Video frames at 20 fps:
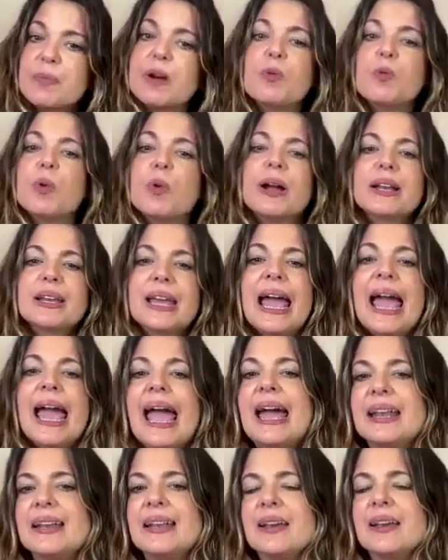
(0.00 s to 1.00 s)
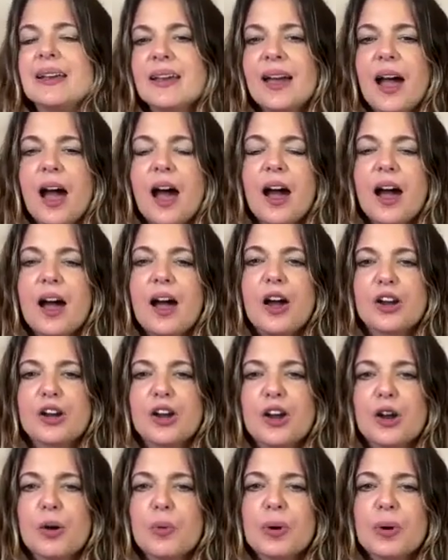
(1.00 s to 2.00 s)
But what can
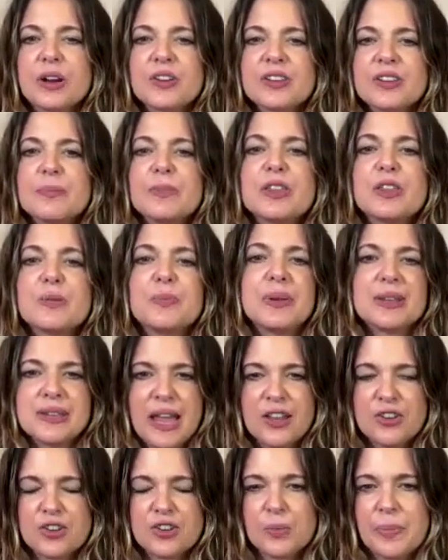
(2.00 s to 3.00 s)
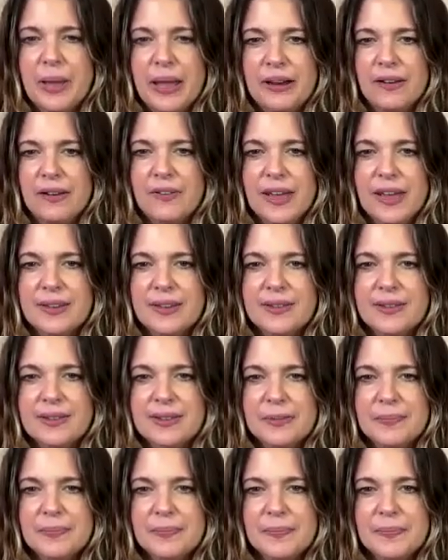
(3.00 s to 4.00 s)
occur? What are some of the potential
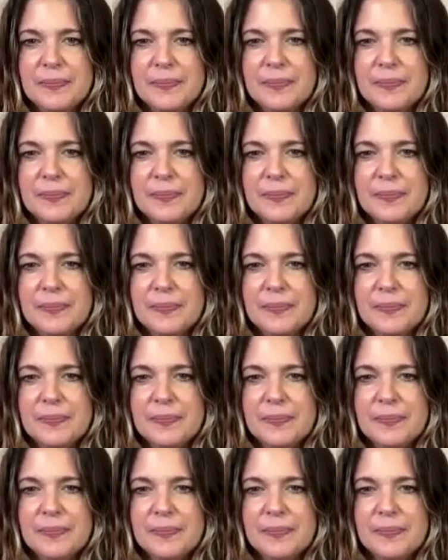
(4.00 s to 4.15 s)
benefits?